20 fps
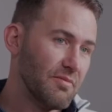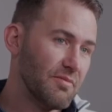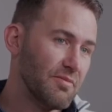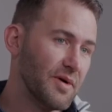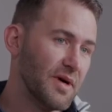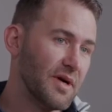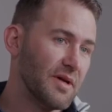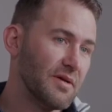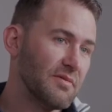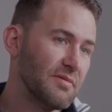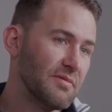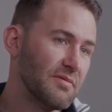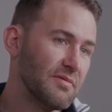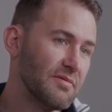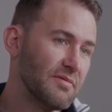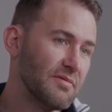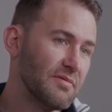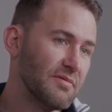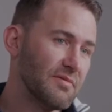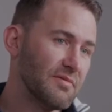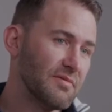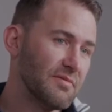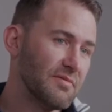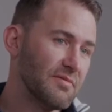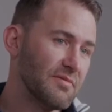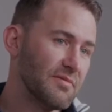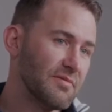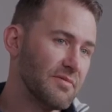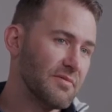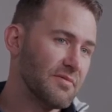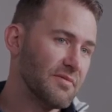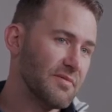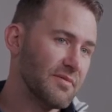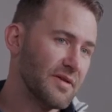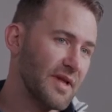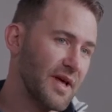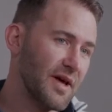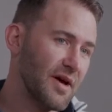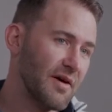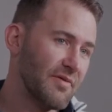But
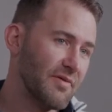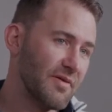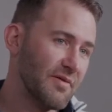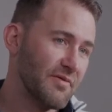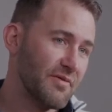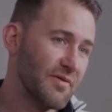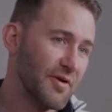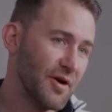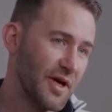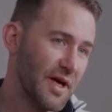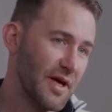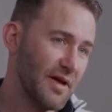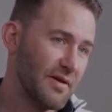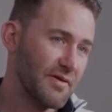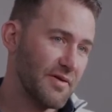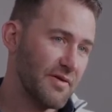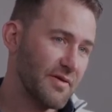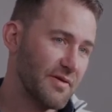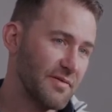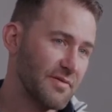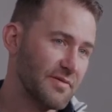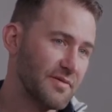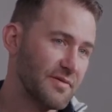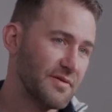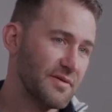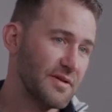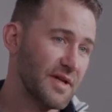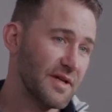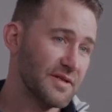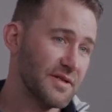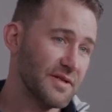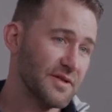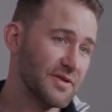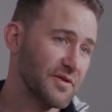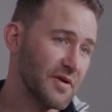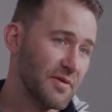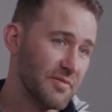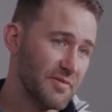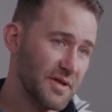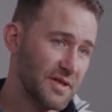they often forget that the
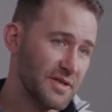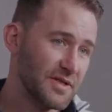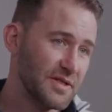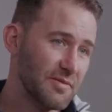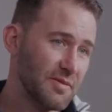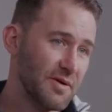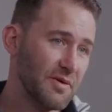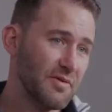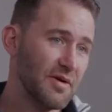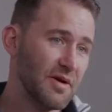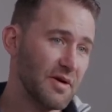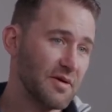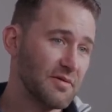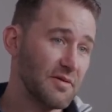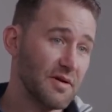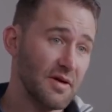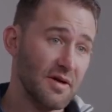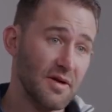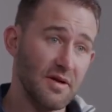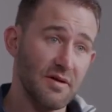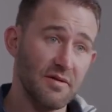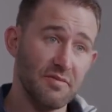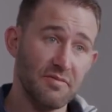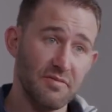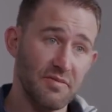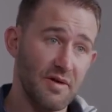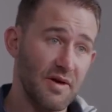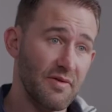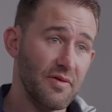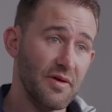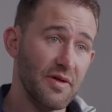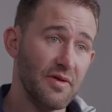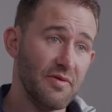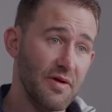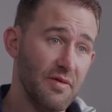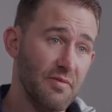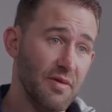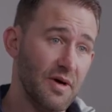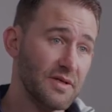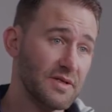script needs to be run every
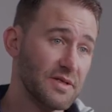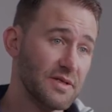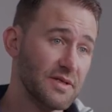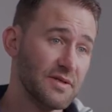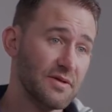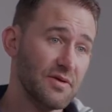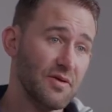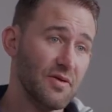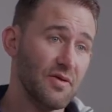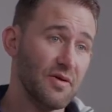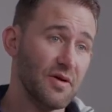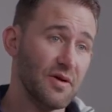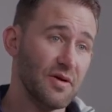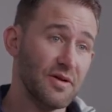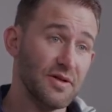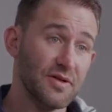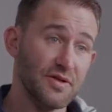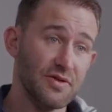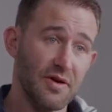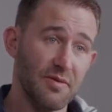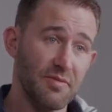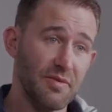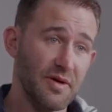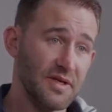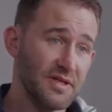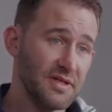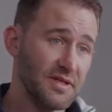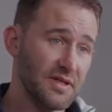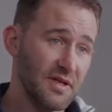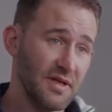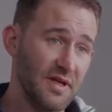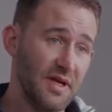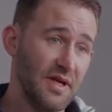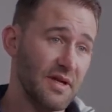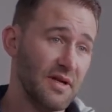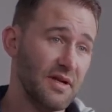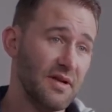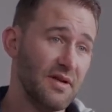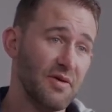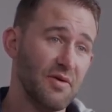3 months, or the script gets
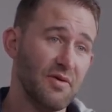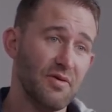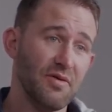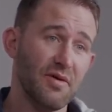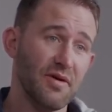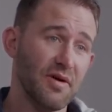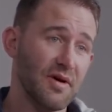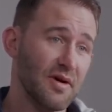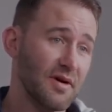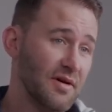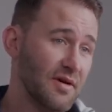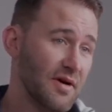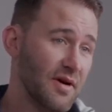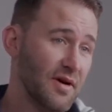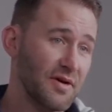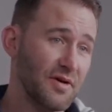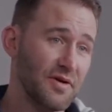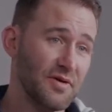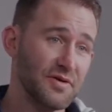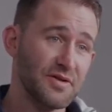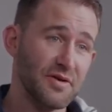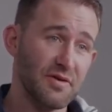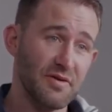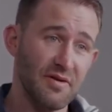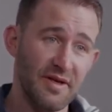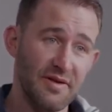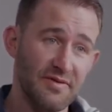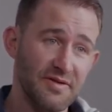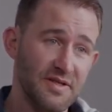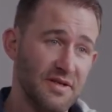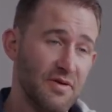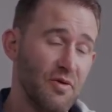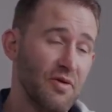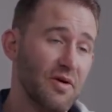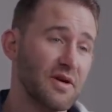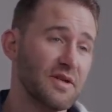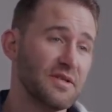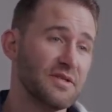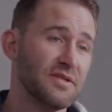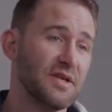deleted, or a user leaves the
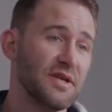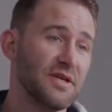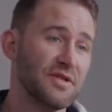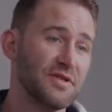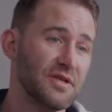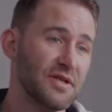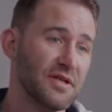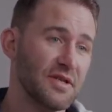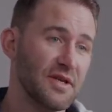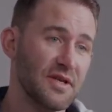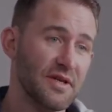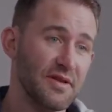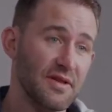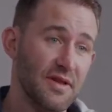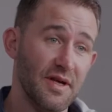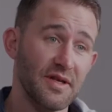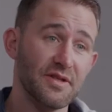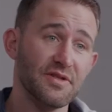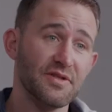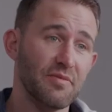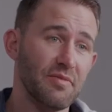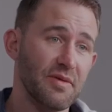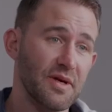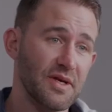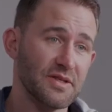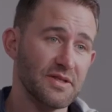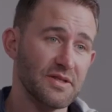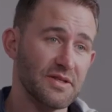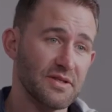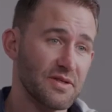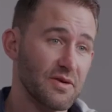organization and things are missed.